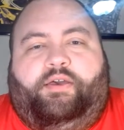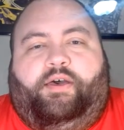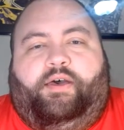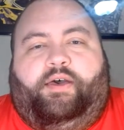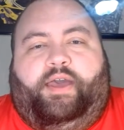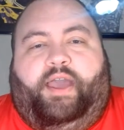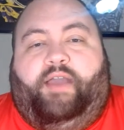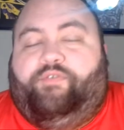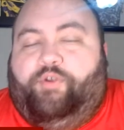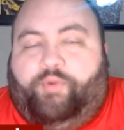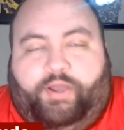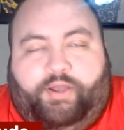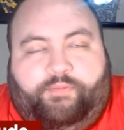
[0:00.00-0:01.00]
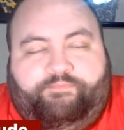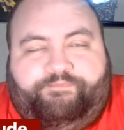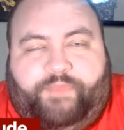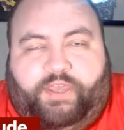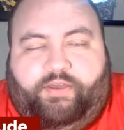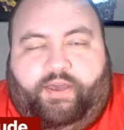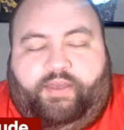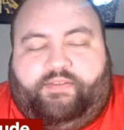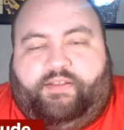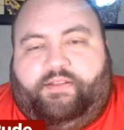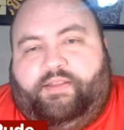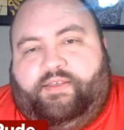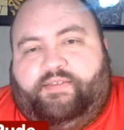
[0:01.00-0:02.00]
uh, everywhere that you guys
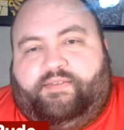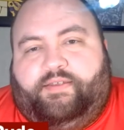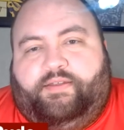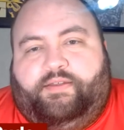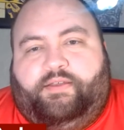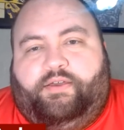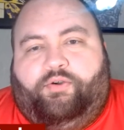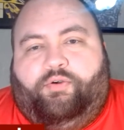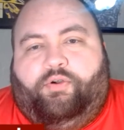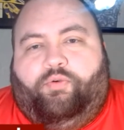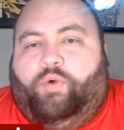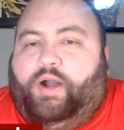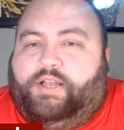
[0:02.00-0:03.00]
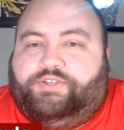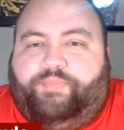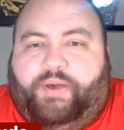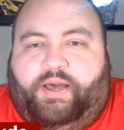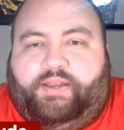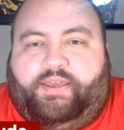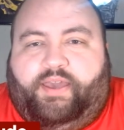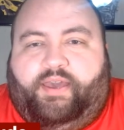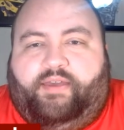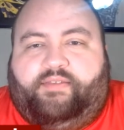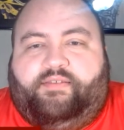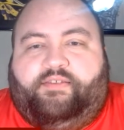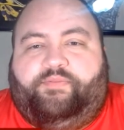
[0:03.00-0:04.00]
listen or watch
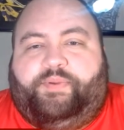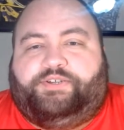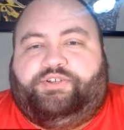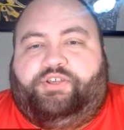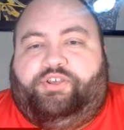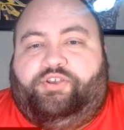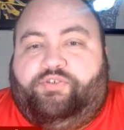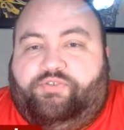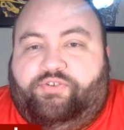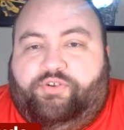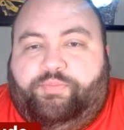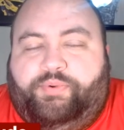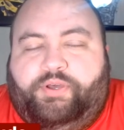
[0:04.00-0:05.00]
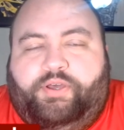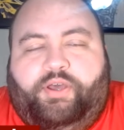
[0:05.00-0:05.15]
podcasts, especially YouTube,